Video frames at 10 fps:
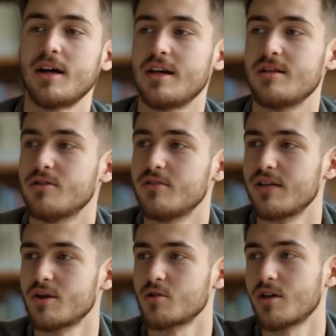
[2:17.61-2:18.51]
making
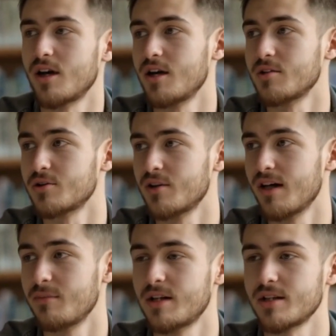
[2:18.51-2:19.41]
AI-generated
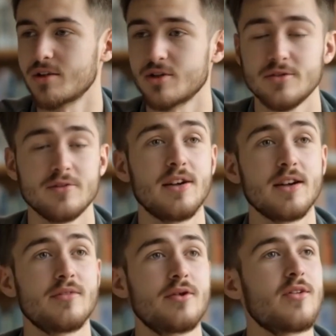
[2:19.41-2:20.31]
products a hot
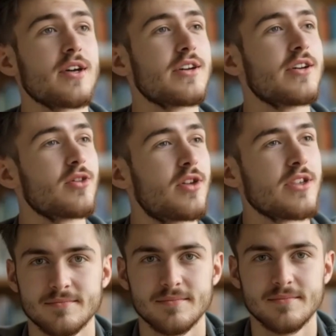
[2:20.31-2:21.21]
commodity on
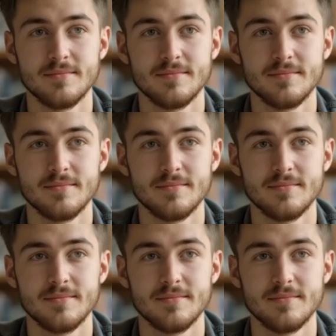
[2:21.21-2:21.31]
Etsy.